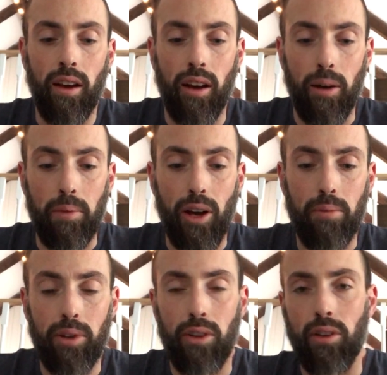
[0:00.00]
Now
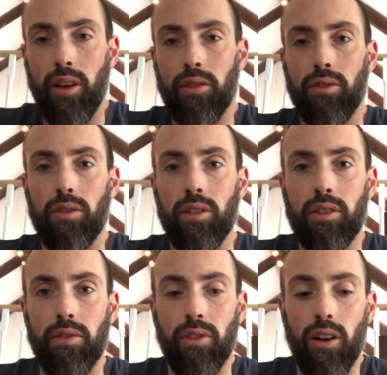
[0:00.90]
I'm going to go down through a
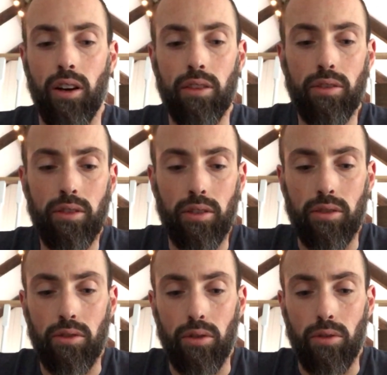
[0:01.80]
list of cons.
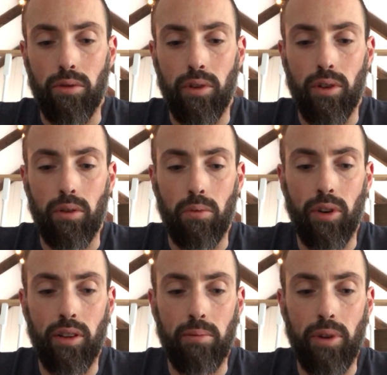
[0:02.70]
So
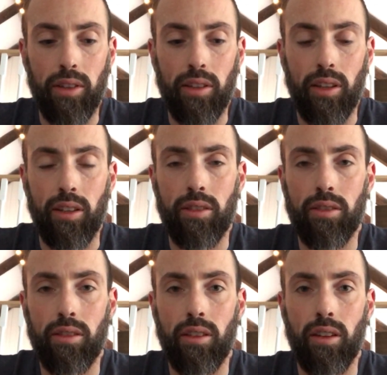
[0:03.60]
one of the big
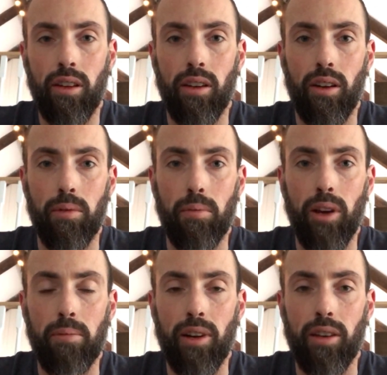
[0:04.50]
things in
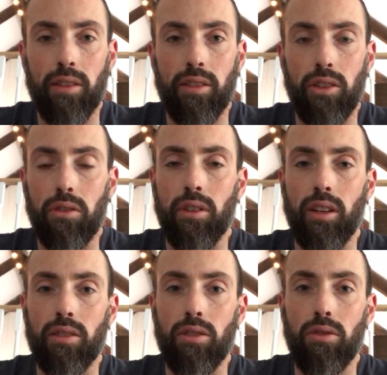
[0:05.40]
my mind is that you can
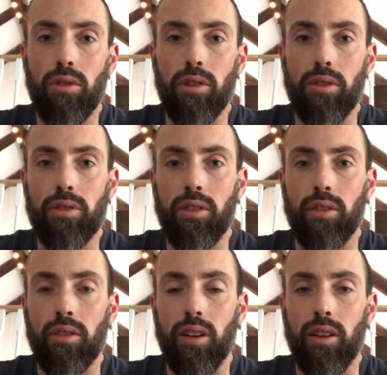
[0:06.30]
get too close to
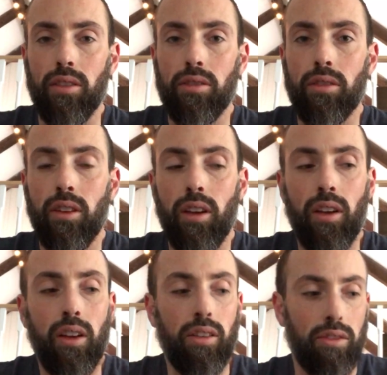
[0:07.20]
your tenants.
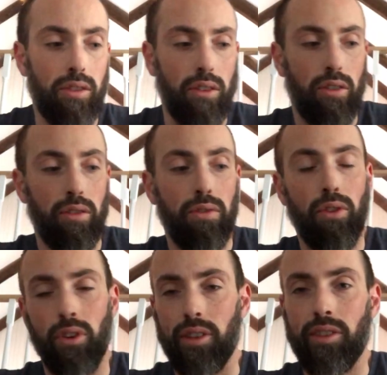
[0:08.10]
So
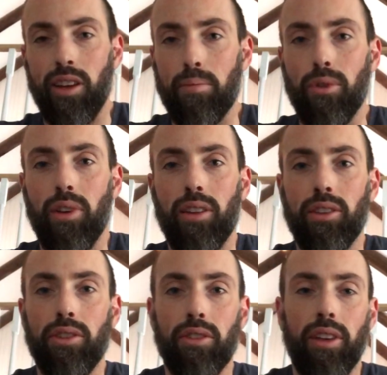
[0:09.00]
for example, I
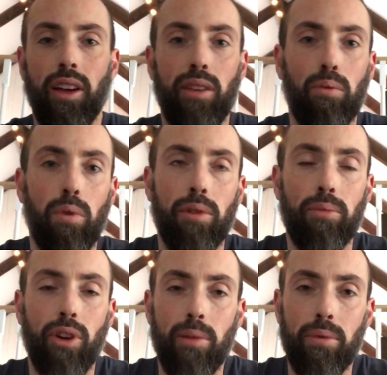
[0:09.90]
literally have
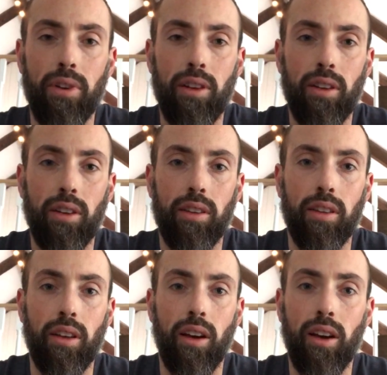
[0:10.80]
one property
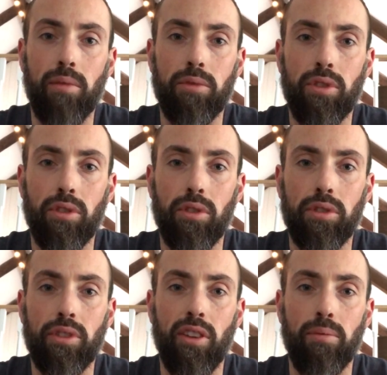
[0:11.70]
that I am still
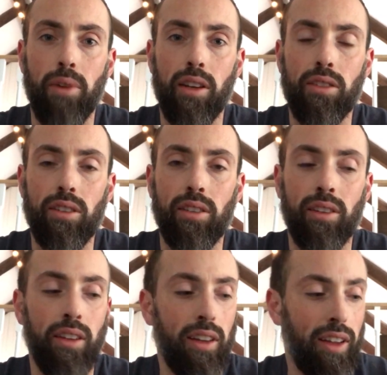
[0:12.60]
self-managing,